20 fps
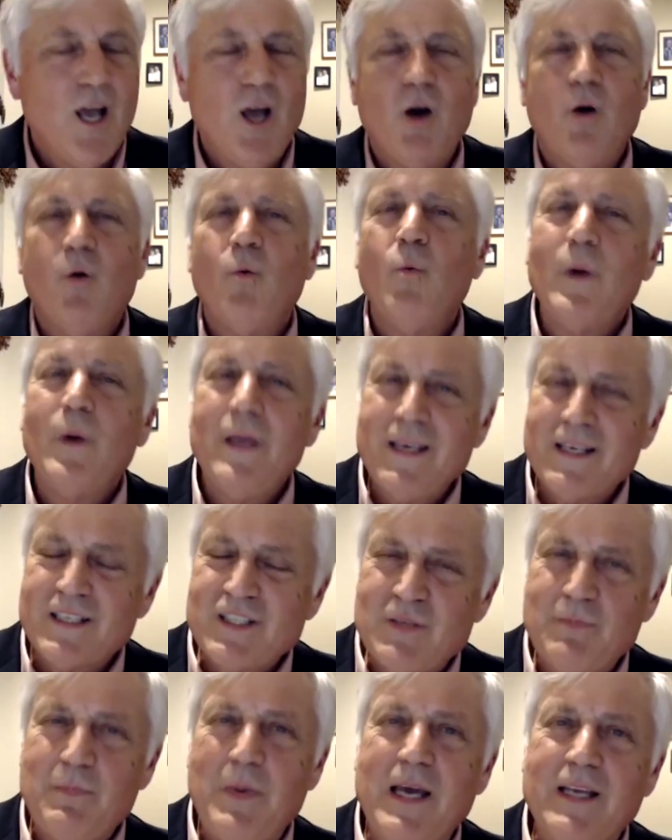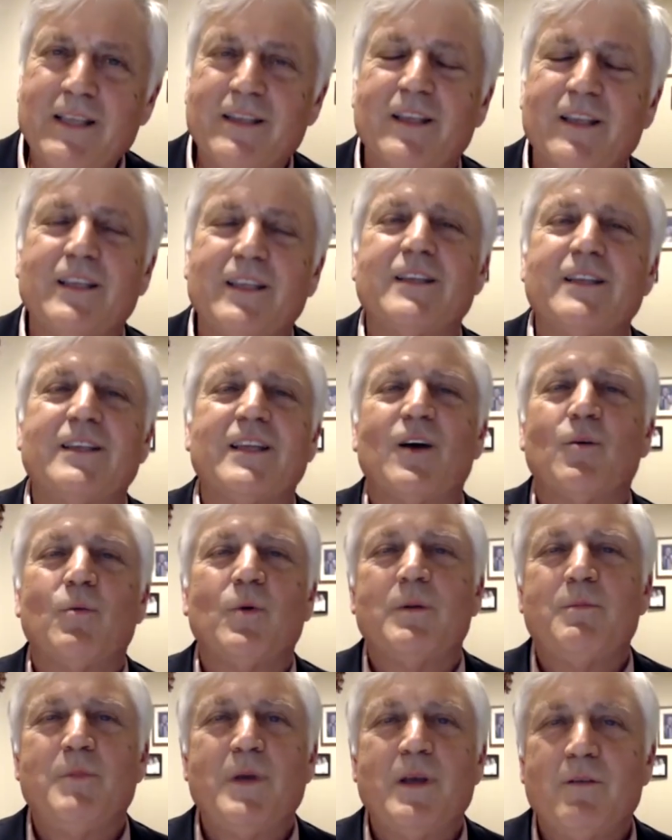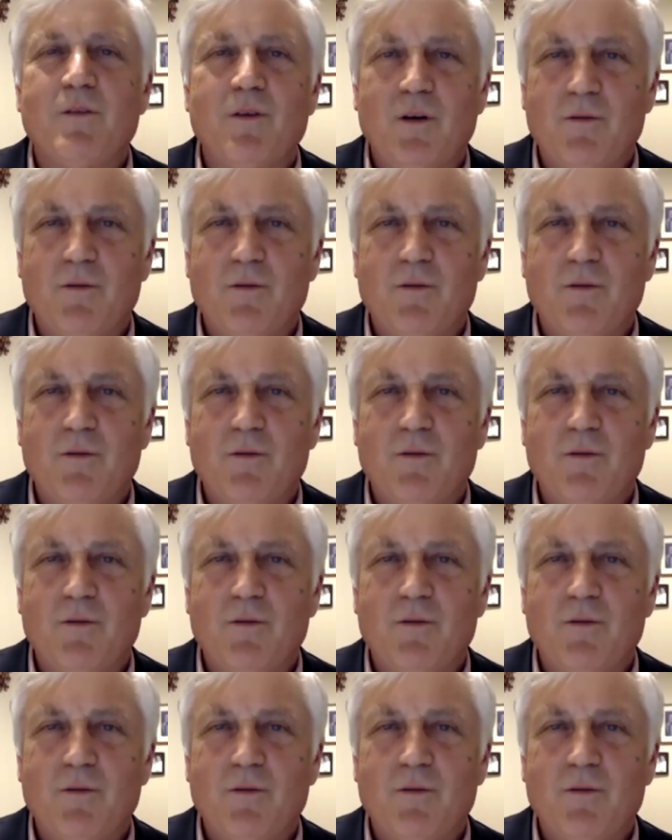We expected that there would be